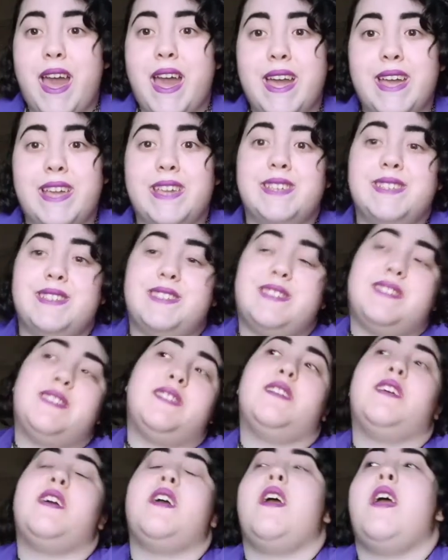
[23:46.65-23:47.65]
Follow me on
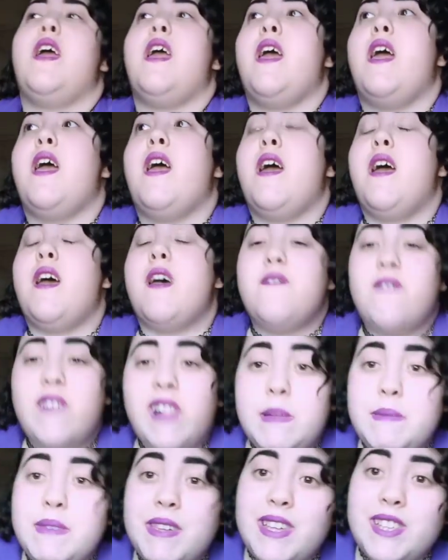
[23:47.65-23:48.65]
Instagram and
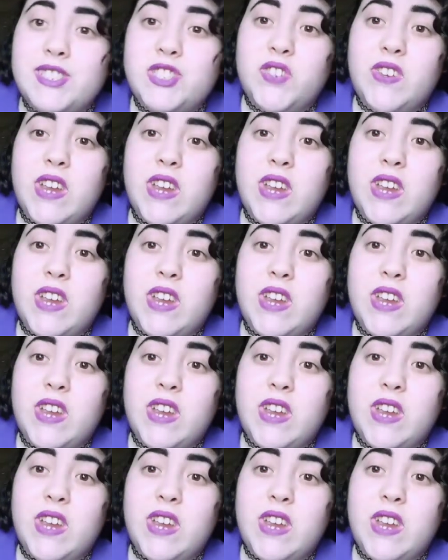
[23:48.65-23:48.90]
Twitter. Check out more